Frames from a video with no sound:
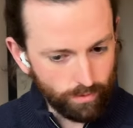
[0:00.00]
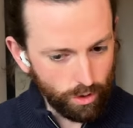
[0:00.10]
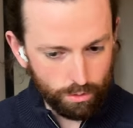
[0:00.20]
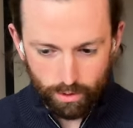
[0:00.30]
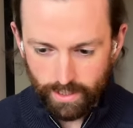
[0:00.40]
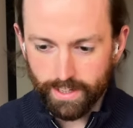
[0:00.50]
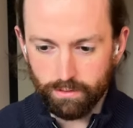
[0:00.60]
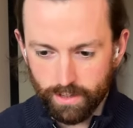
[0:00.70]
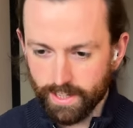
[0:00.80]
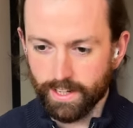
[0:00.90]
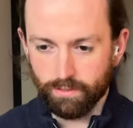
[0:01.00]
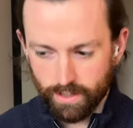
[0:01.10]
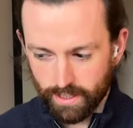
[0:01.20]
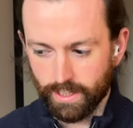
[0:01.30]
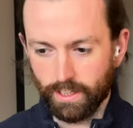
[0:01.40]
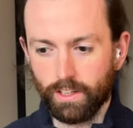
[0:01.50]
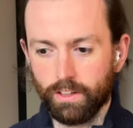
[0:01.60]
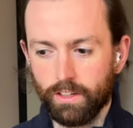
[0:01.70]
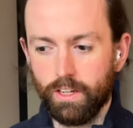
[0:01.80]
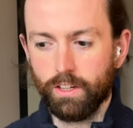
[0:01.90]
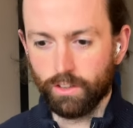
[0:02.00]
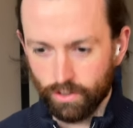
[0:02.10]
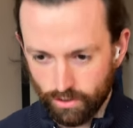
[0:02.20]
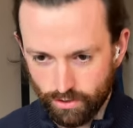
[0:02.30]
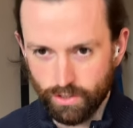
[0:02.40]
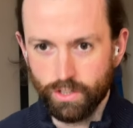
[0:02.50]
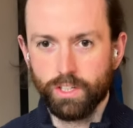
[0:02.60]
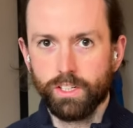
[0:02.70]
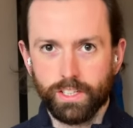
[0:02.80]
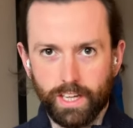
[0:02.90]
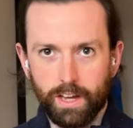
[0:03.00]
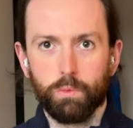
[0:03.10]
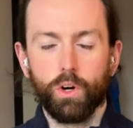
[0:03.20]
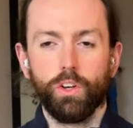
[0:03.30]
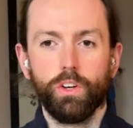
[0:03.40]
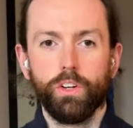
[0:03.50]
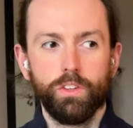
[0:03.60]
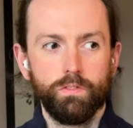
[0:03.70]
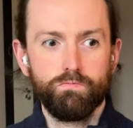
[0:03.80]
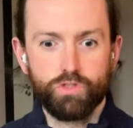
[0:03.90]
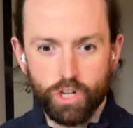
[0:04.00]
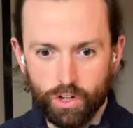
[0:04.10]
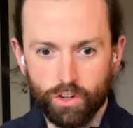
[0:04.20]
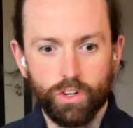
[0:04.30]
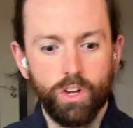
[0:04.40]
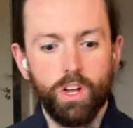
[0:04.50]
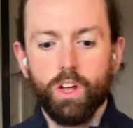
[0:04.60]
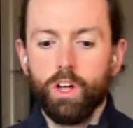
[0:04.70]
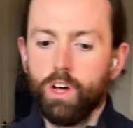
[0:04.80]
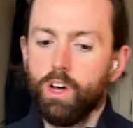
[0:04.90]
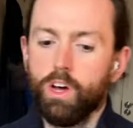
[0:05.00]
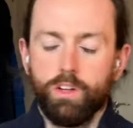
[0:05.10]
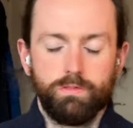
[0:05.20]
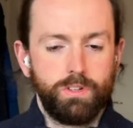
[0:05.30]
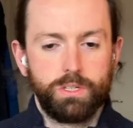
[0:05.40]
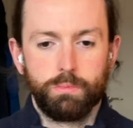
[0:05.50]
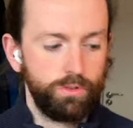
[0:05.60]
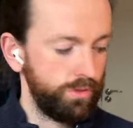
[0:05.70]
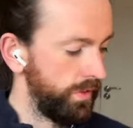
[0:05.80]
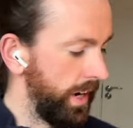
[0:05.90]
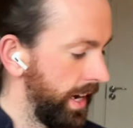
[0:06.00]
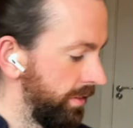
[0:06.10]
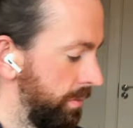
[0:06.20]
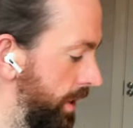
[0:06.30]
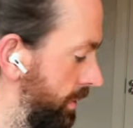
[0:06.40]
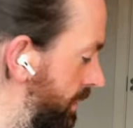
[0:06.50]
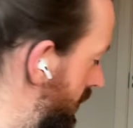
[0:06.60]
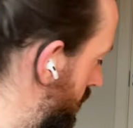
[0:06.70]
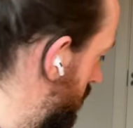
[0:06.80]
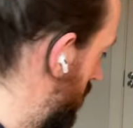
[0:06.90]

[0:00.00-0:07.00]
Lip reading: Really good to get one done, I suppose, for lack of a better phrase.